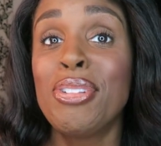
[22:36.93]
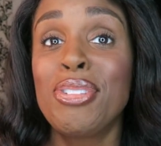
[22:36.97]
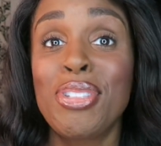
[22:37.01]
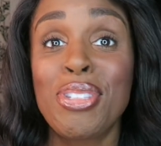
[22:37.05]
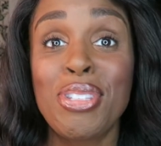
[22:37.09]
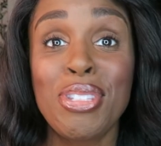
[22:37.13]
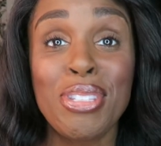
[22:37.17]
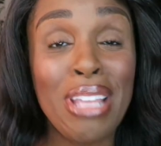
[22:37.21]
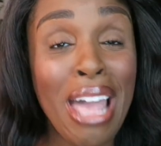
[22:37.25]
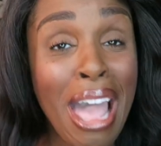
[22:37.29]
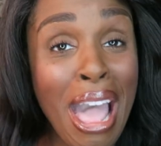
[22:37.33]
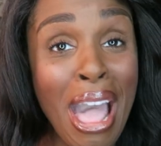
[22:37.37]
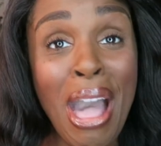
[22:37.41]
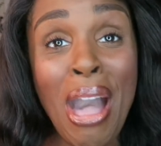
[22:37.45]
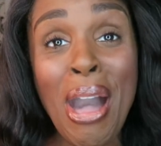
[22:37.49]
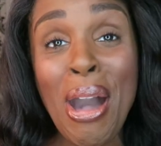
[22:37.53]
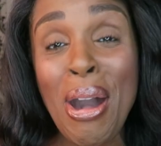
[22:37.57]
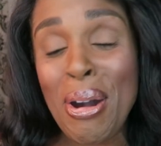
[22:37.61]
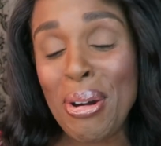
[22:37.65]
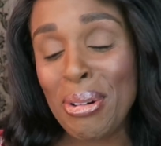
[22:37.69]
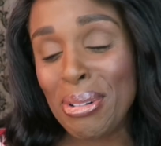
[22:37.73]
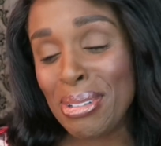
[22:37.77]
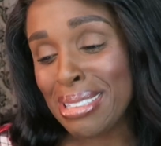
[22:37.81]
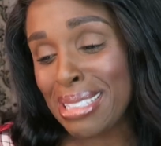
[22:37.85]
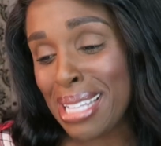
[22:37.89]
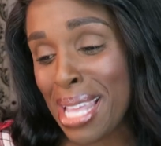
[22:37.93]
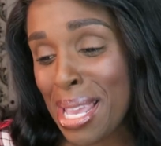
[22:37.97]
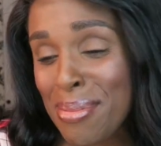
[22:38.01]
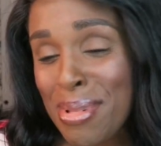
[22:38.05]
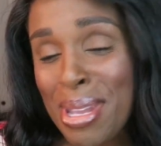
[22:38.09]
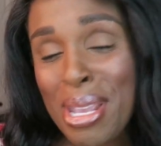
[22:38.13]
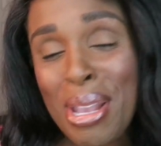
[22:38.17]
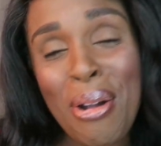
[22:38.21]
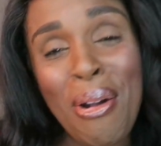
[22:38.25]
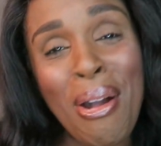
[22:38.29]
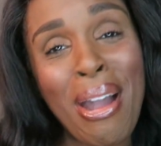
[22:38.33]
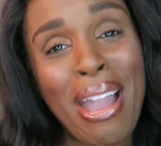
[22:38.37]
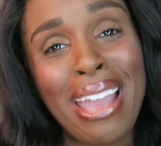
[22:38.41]
So let
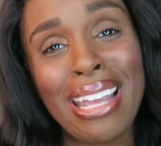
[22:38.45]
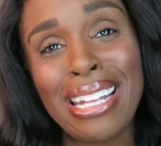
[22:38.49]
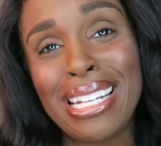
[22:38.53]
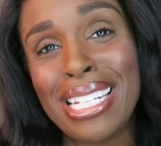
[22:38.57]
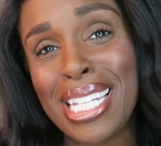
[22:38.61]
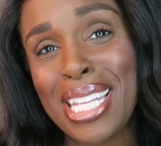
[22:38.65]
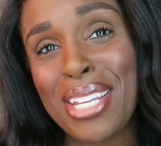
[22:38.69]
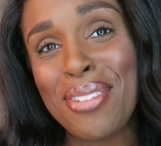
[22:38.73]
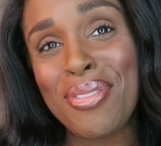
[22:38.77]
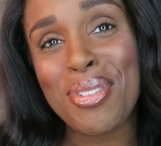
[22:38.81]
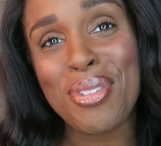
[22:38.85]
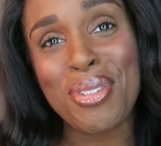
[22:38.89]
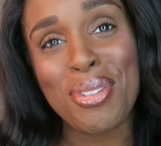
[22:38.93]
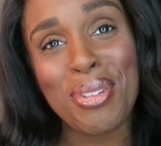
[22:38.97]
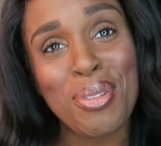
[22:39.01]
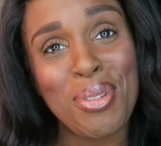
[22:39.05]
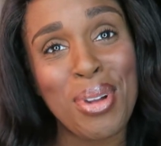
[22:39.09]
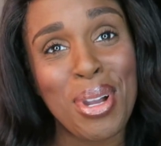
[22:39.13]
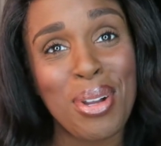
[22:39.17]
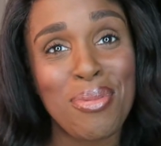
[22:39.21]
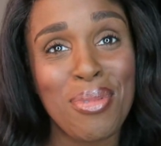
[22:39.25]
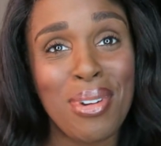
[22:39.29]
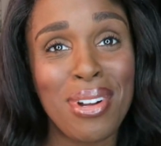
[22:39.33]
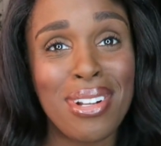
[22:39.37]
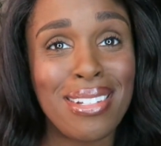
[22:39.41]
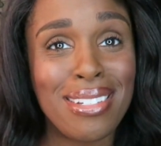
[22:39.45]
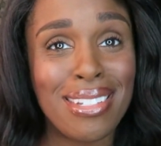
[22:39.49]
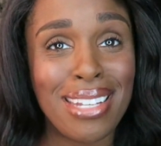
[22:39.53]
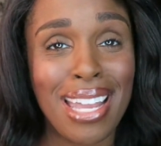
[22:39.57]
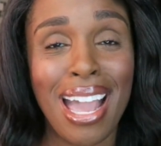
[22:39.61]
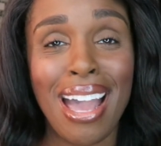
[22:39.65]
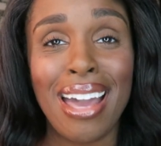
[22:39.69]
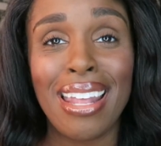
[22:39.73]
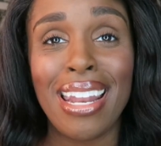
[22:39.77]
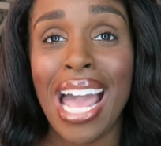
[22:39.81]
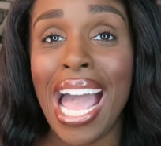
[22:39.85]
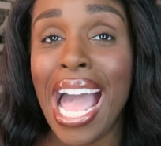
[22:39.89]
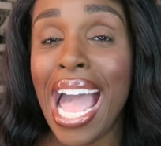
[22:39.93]
me go ahead and give you the quick
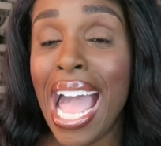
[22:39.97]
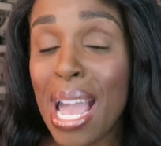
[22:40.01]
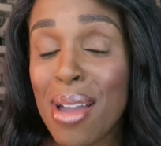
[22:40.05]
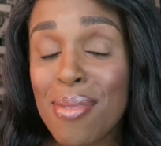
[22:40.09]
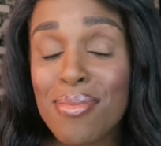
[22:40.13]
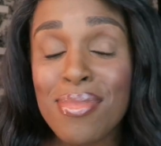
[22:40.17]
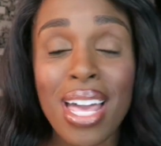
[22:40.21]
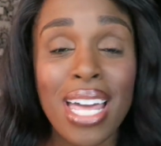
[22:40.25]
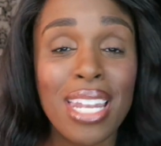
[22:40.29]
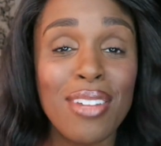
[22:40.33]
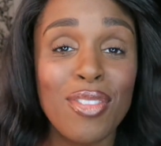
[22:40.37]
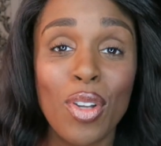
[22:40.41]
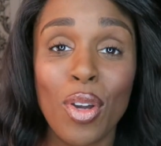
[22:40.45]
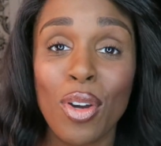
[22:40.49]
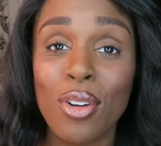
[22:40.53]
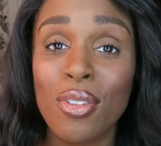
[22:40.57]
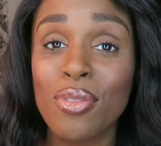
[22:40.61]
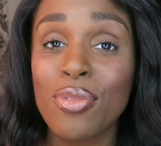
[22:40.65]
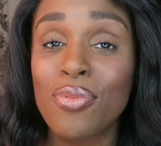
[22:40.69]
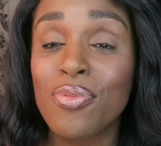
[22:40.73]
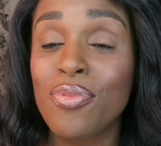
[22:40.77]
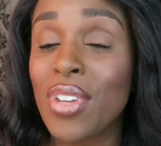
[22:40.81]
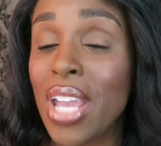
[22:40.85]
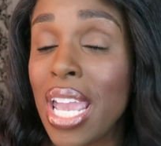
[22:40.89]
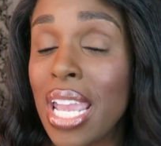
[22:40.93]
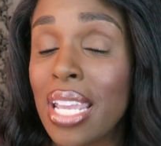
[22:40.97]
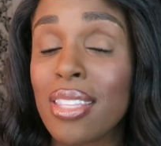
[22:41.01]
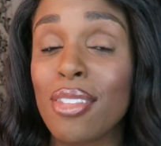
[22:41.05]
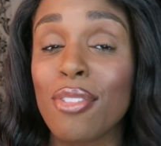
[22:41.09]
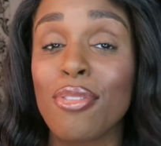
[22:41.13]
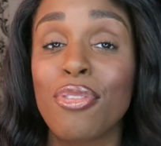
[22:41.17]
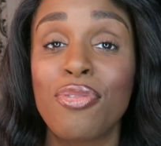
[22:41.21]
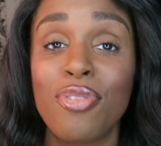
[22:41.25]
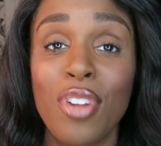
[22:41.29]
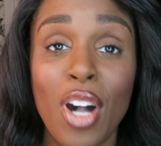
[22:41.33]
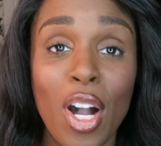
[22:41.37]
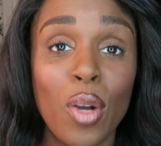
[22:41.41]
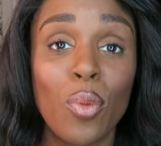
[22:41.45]
rundown. I'm not even gonna fake
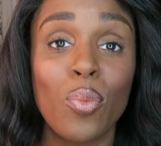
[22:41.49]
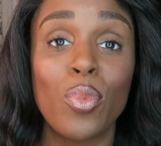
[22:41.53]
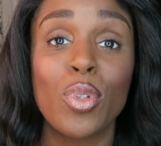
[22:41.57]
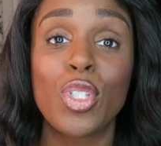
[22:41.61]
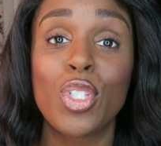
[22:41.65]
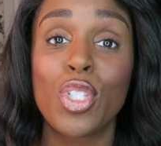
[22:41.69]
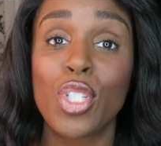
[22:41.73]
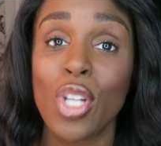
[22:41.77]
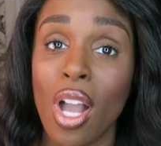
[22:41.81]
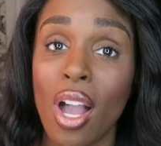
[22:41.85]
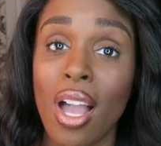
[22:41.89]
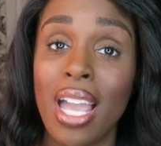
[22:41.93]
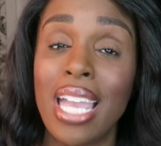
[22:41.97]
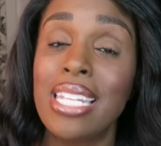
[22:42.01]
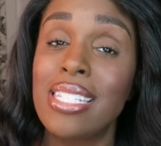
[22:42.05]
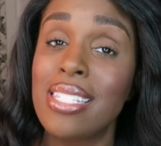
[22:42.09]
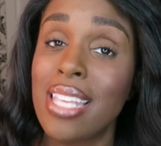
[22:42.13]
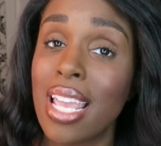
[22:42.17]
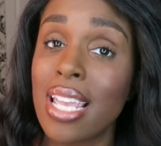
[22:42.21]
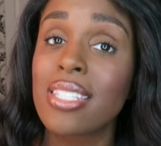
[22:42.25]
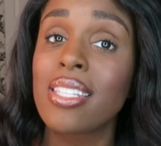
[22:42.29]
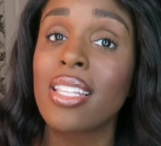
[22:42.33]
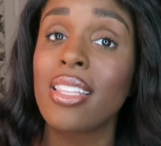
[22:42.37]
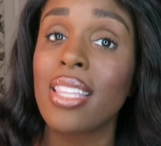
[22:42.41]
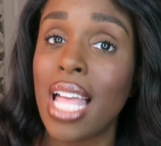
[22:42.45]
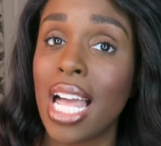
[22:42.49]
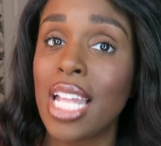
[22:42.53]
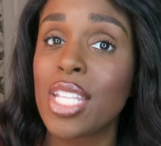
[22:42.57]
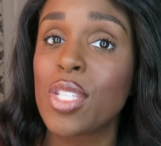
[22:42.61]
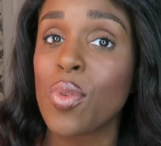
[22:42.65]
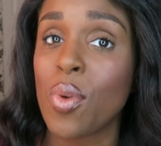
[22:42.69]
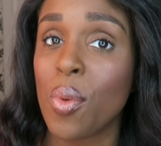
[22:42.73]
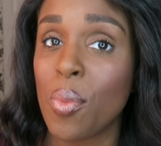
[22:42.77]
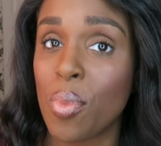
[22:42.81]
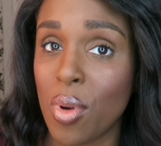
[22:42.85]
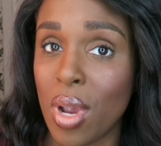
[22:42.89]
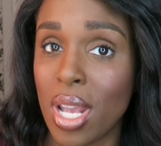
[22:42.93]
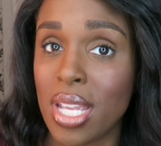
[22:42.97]
the funk with y'all. It takes a lot
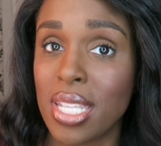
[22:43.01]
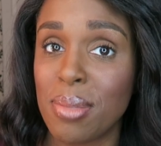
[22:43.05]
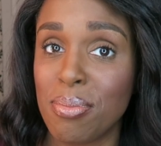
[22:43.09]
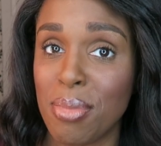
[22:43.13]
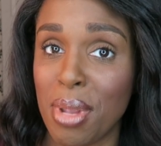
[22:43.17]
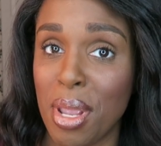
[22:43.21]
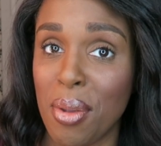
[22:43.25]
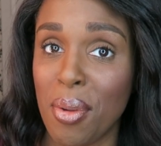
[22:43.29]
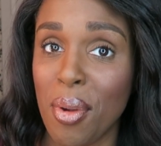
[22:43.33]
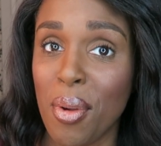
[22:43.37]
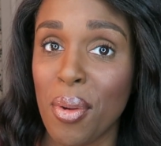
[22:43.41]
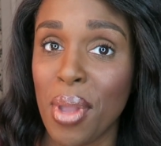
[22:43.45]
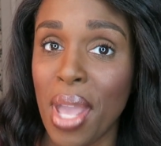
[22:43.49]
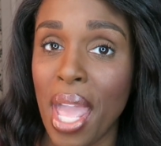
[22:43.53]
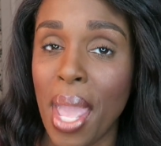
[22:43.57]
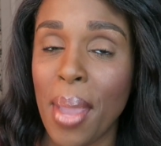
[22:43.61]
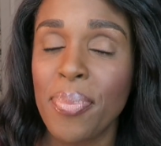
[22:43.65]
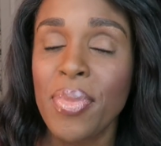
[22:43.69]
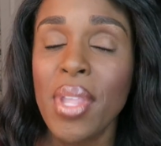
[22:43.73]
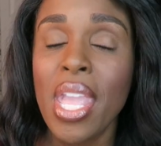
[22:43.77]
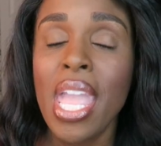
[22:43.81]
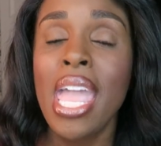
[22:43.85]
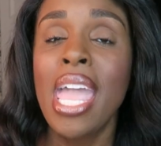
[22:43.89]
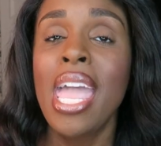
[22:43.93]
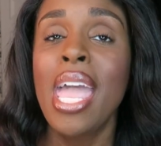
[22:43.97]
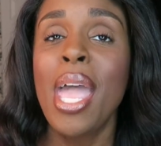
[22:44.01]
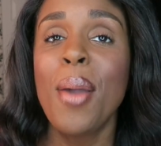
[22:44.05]
to impress me, okay?